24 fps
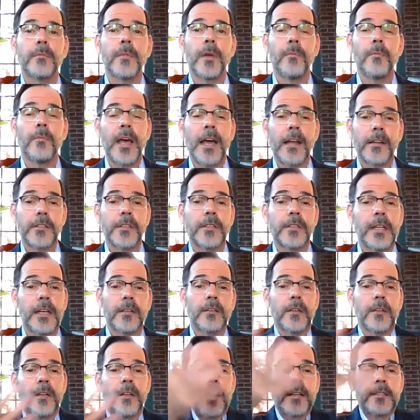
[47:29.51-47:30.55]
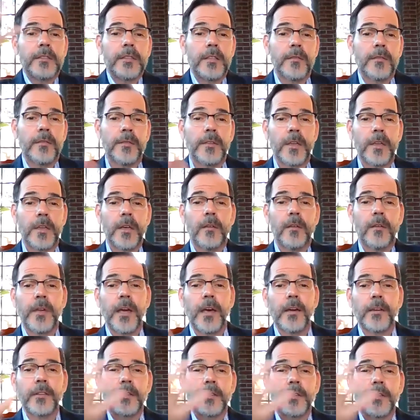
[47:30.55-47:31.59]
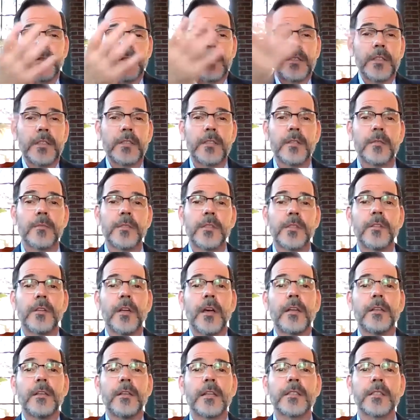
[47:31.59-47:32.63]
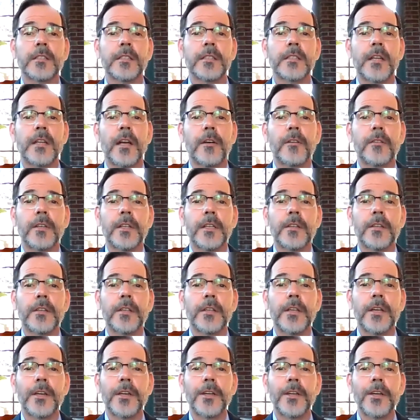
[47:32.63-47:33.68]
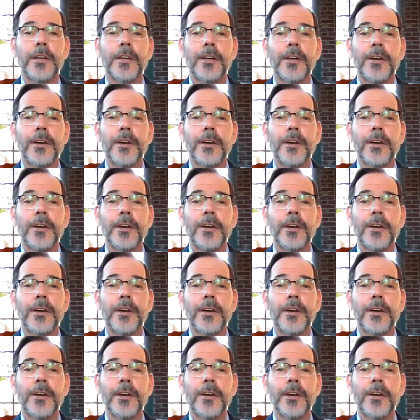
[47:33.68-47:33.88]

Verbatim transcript: imagine that lots of the value systems are not necessarily gonna